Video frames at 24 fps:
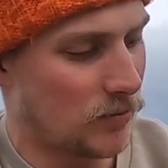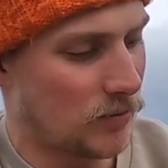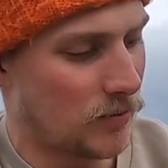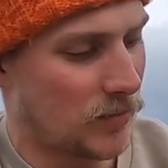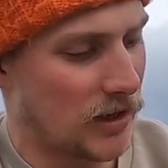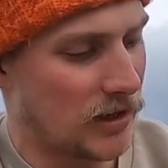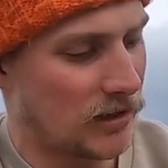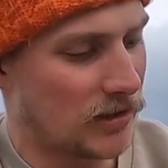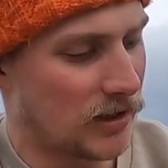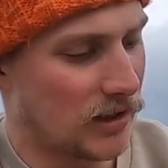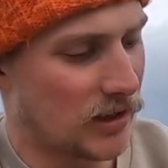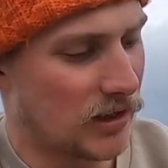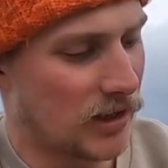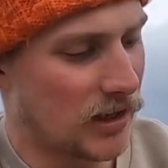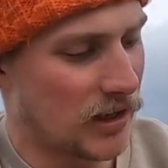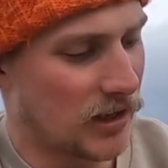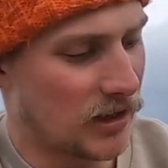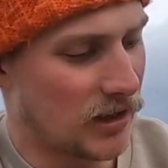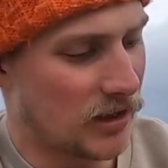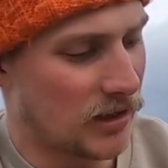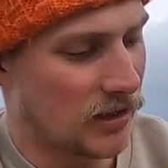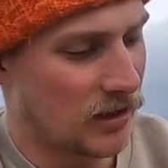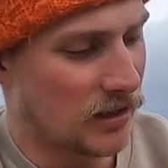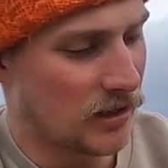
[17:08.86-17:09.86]
Basically,
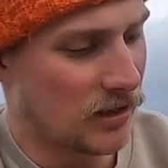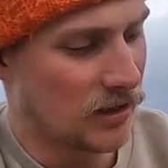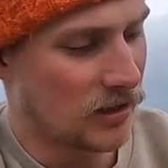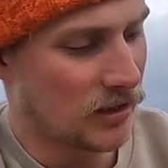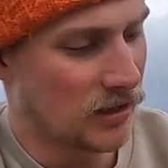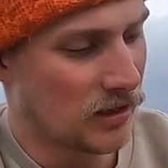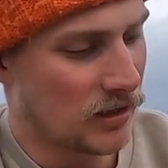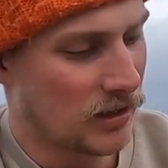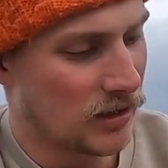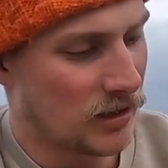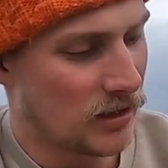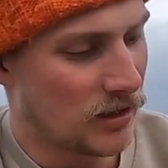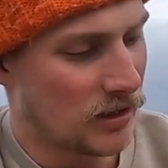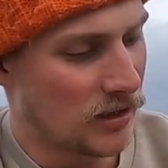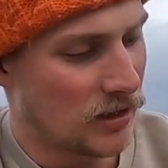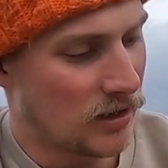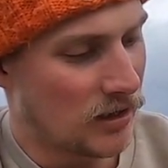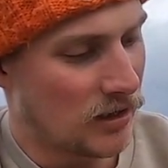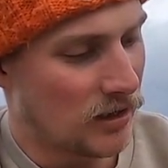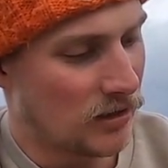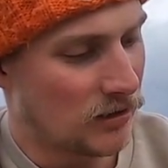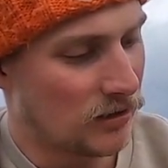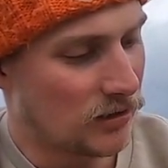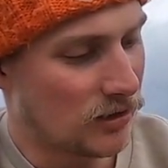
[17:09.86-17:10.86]

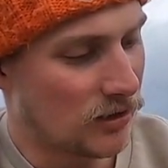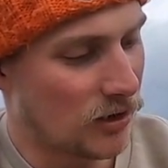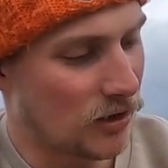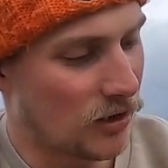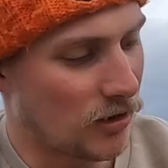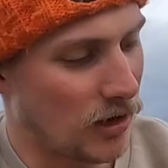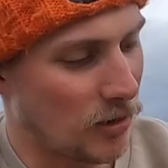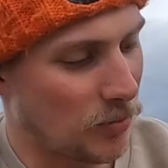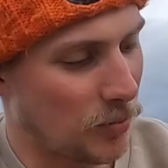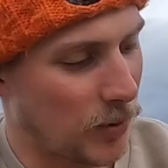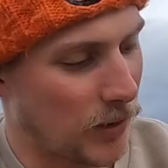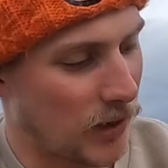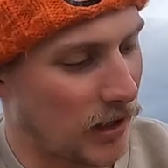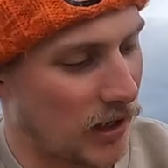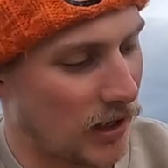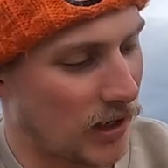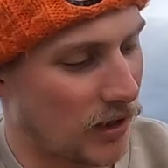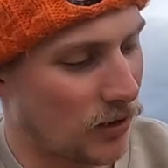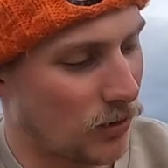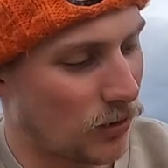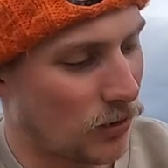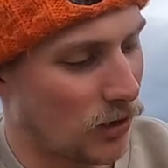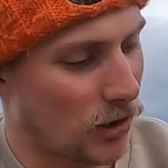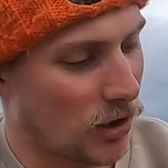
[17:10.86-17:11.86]
slowly peel
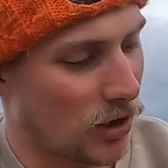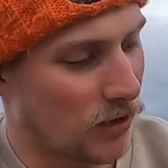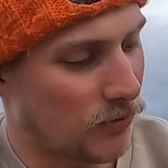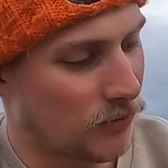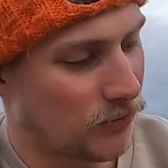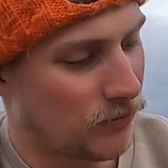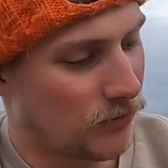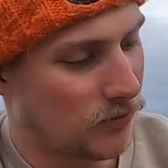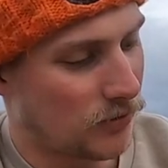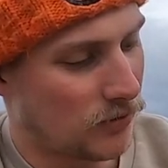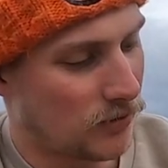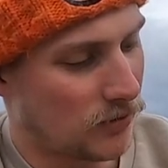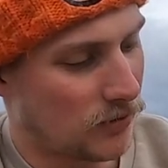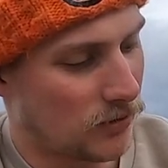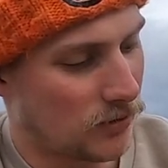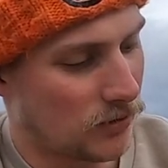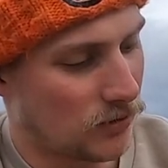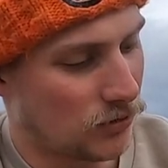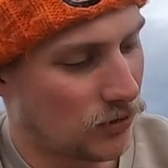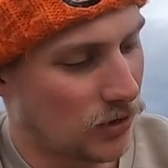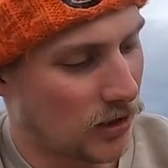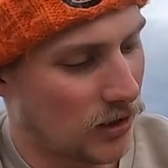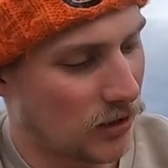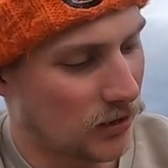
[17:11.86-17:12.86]
it all off.
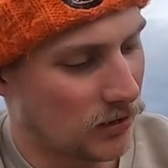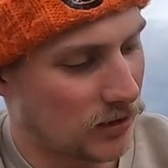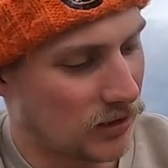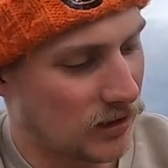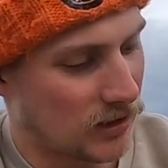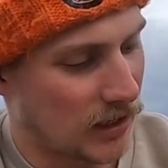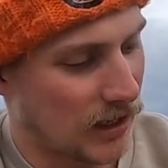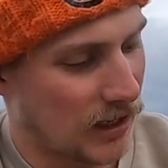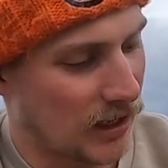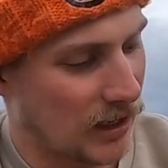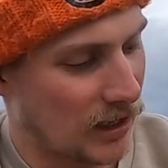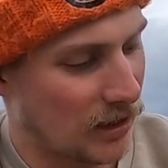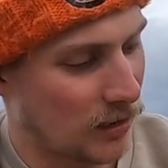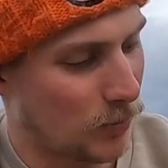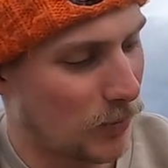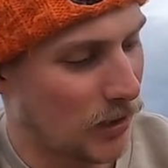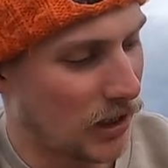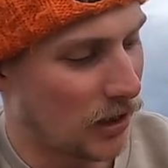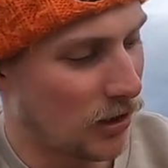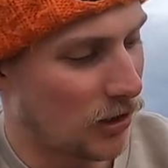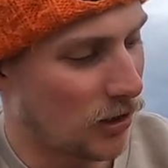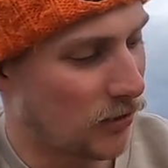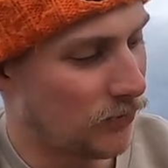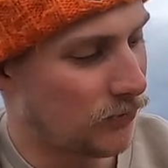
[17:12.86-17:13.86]
Try not to take any of the
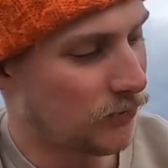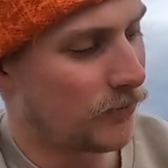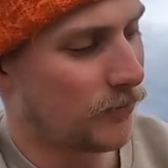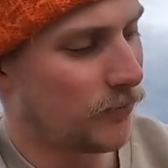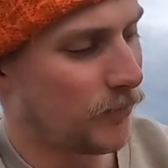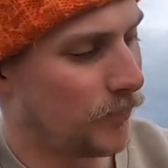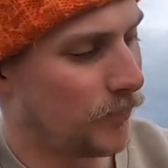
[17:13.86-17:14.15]
meat off.